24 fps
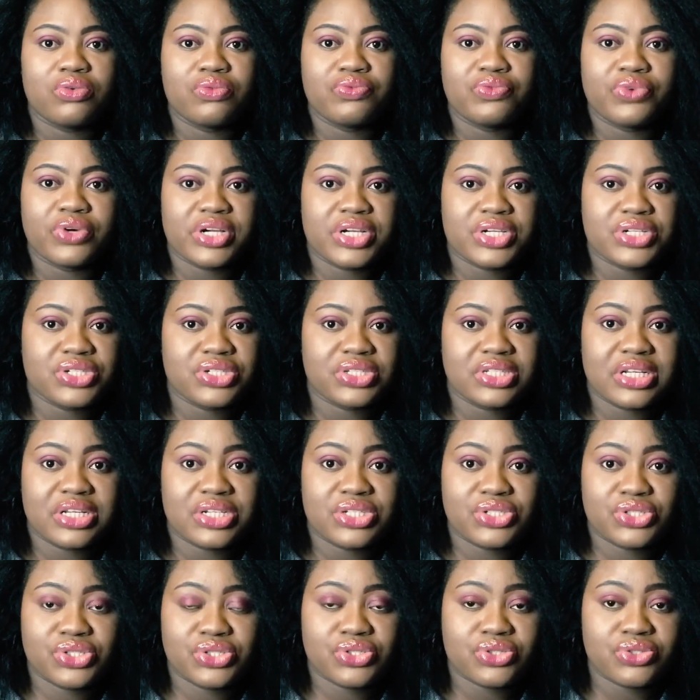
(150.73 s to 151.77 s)
vocational
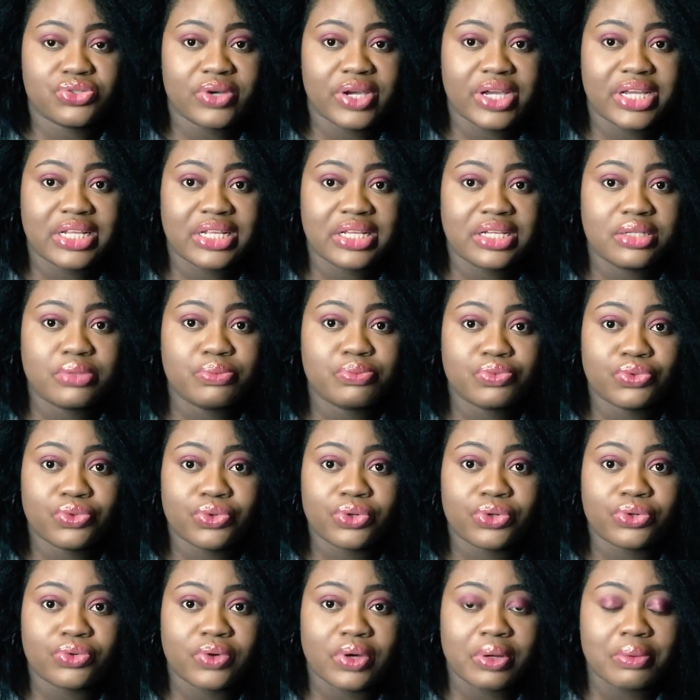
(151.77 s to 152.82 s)
training
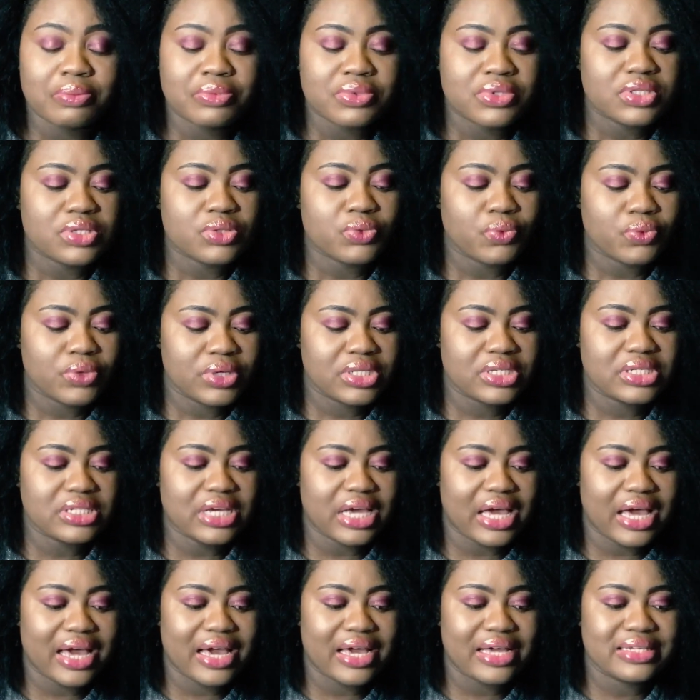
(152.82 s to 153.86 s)
programs which
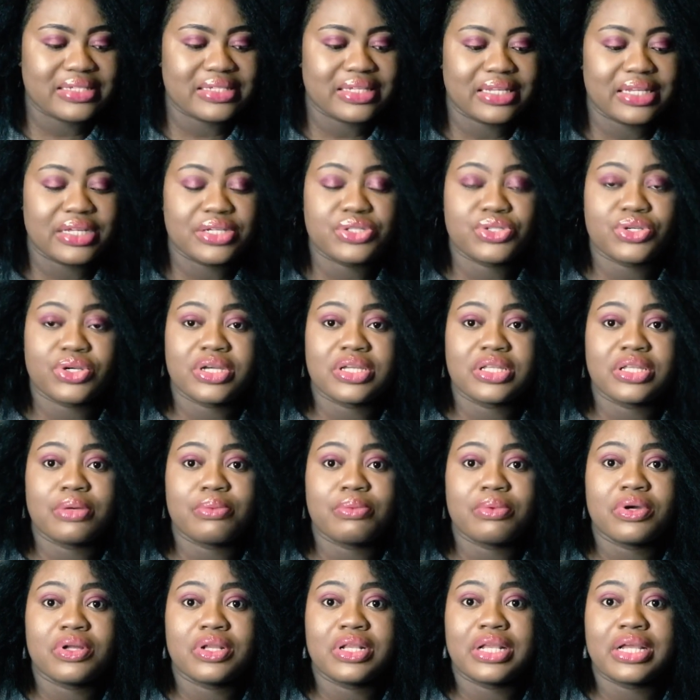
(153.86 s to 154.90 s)
I started talking
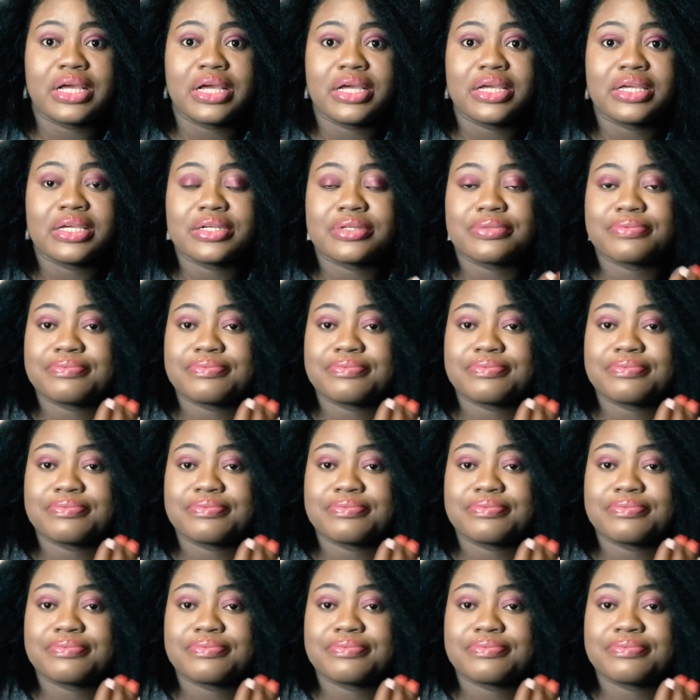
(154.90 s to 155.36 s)
about like